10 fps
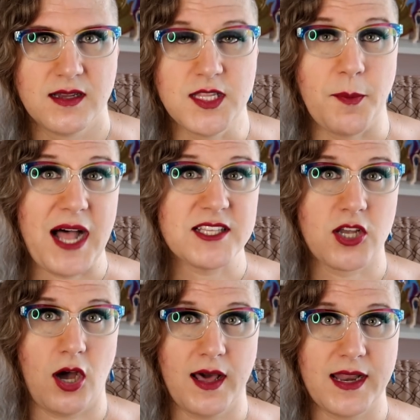The bots
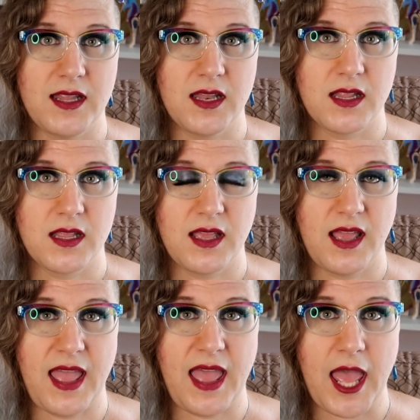caught it
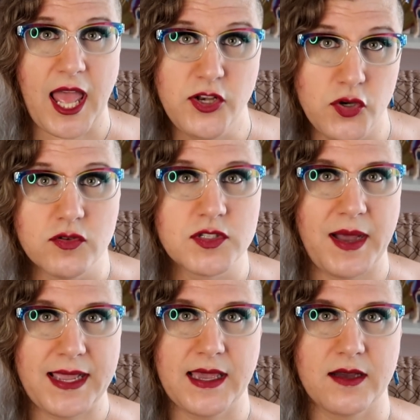and nuked
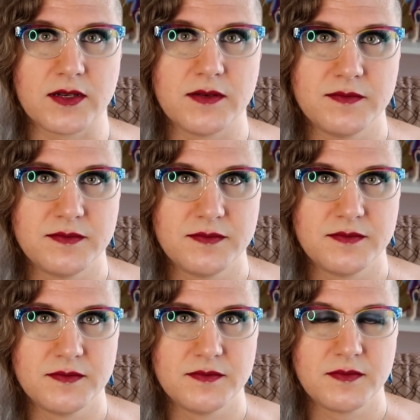my account.
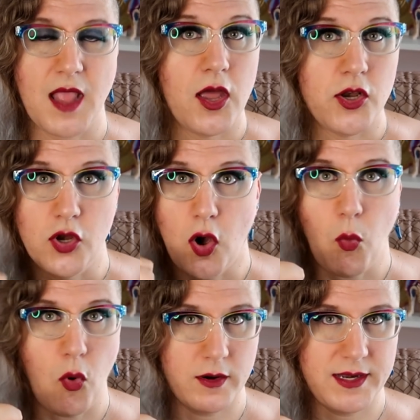No
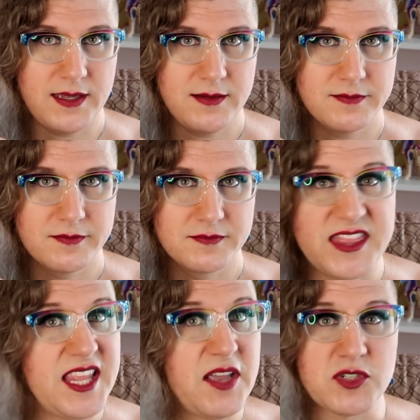warning,
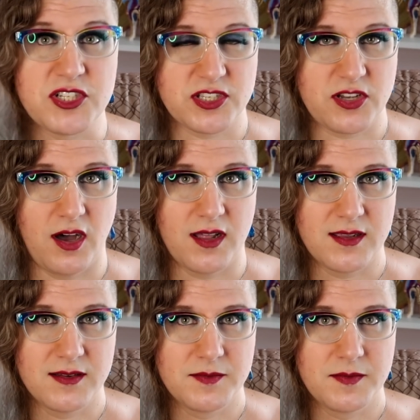it was just gone.
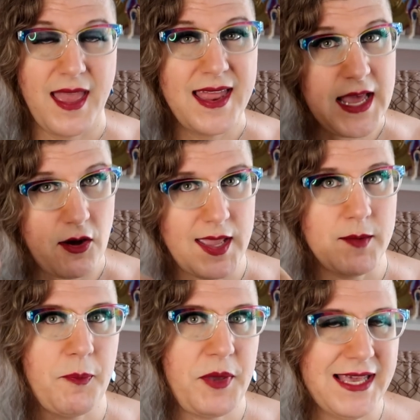Now I am
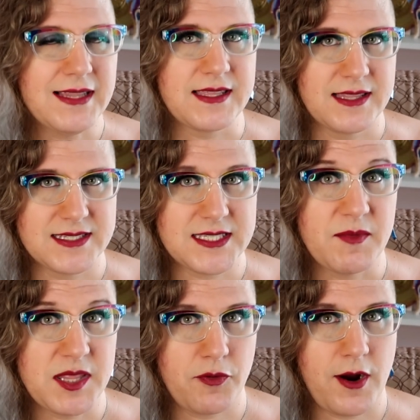appealing this, I'm
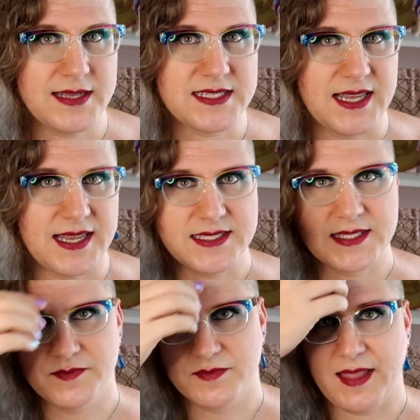in the
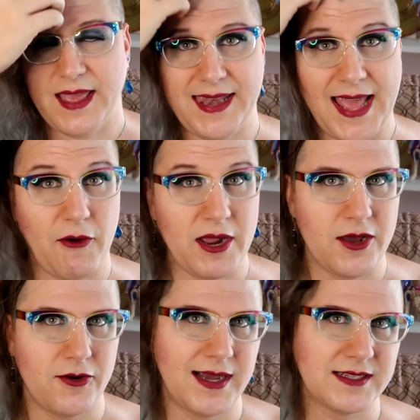process, and now I
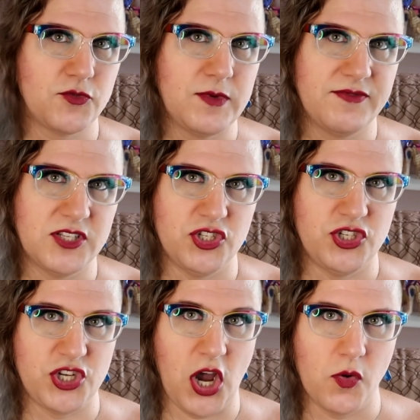know not to even
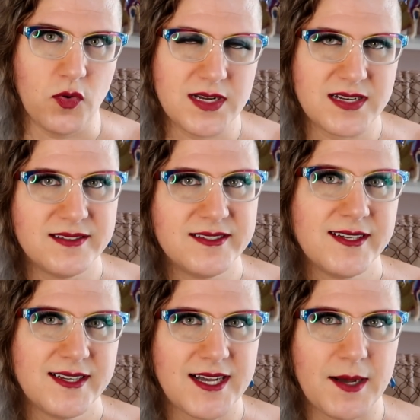joke
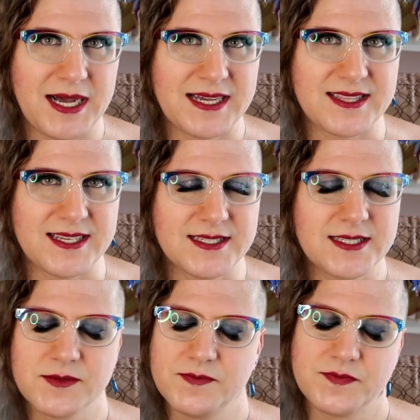about
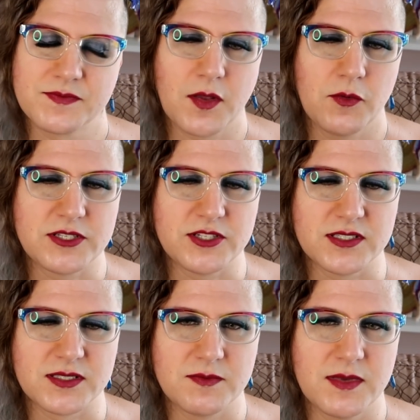this, which
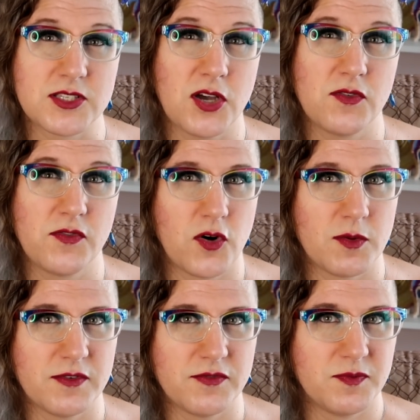is its own
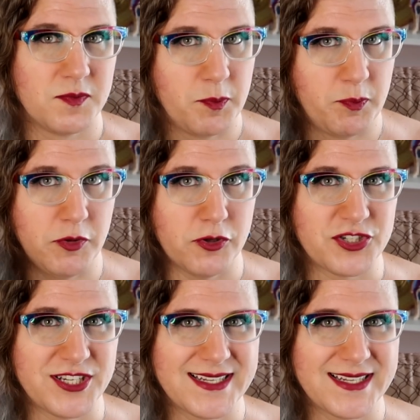form of bullshit.